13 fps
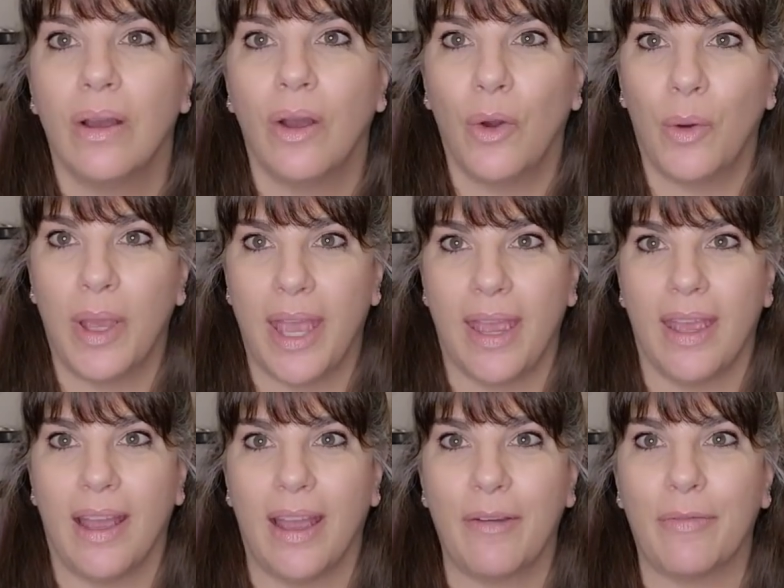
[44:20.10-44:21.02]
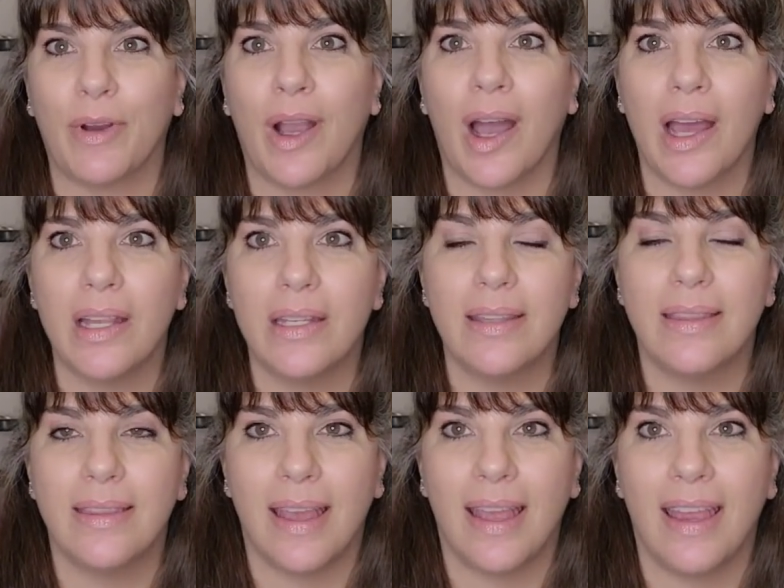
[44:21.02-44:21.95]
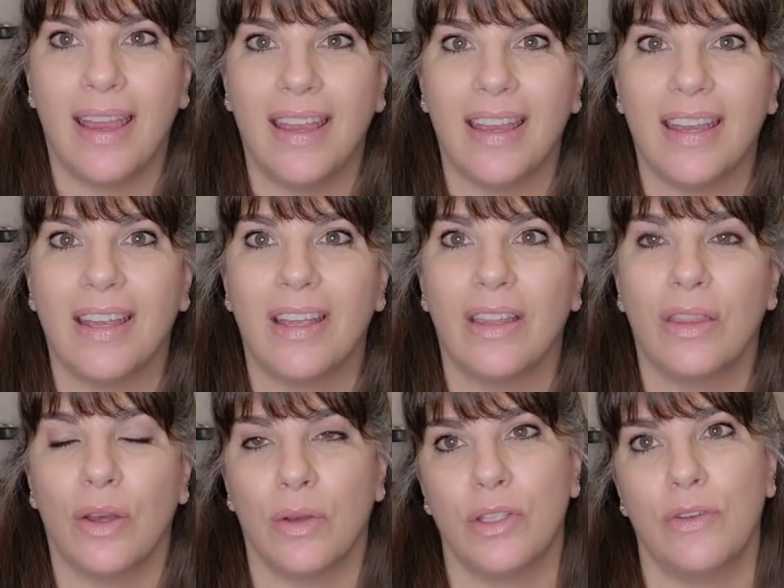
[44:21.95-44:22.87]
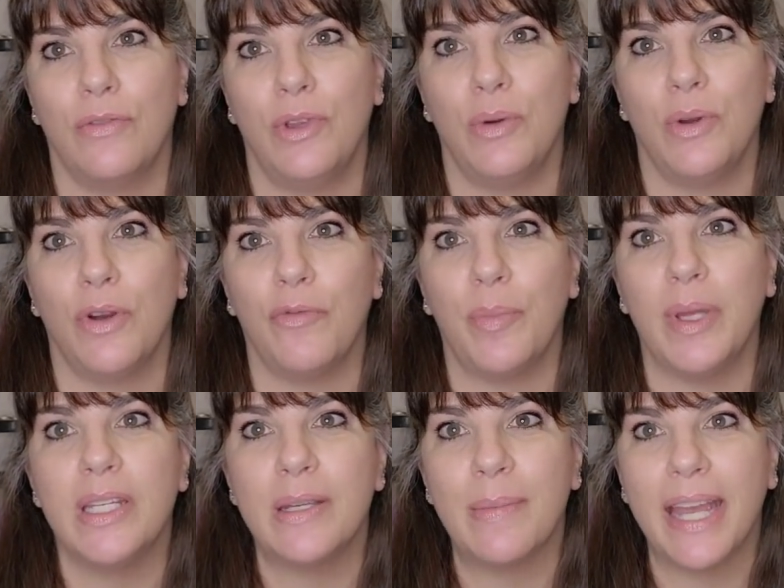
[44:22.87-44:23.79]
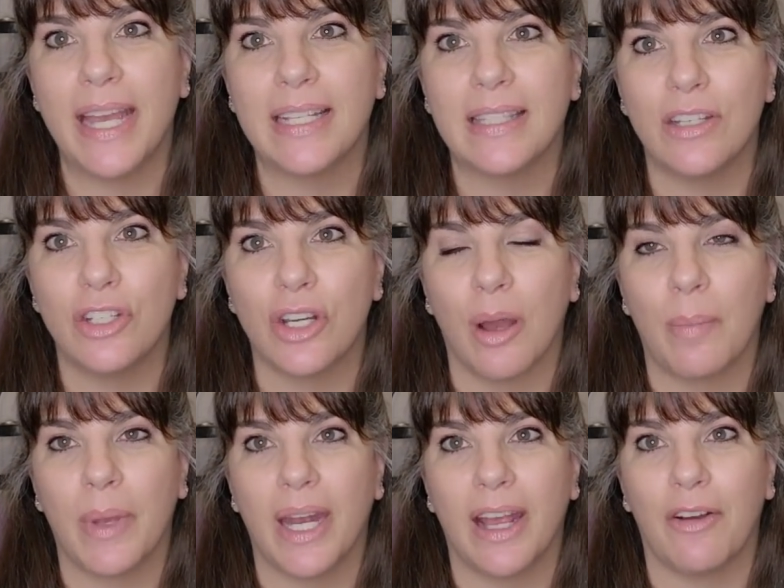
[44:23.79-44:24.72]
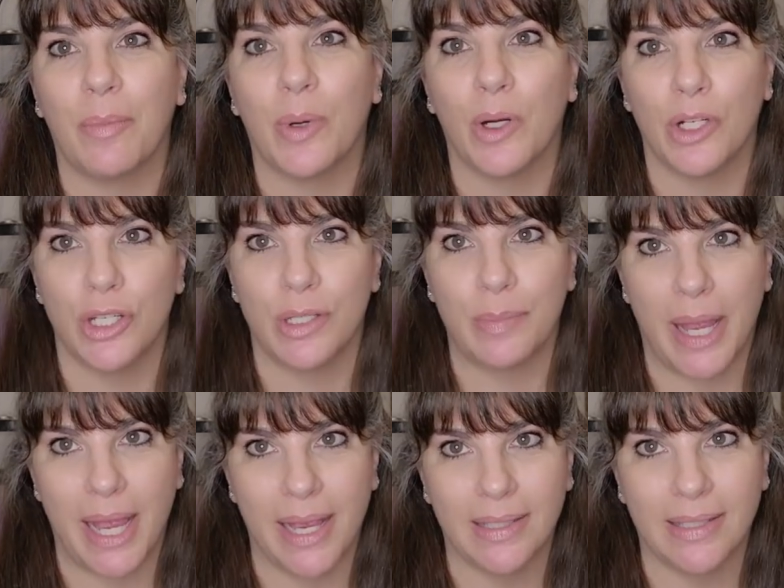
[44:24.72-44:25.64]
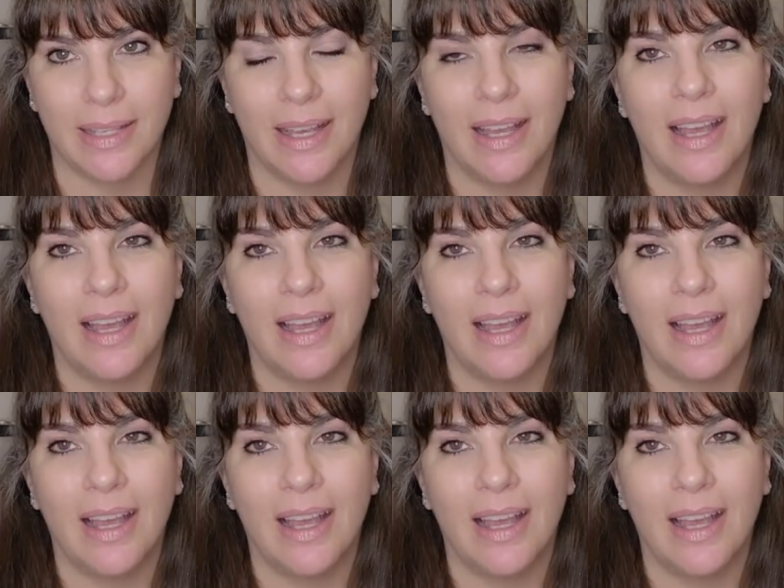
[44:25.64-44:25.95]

Okay, I forgot to thank those of you who have been to my Etsy shop and have purchased bags.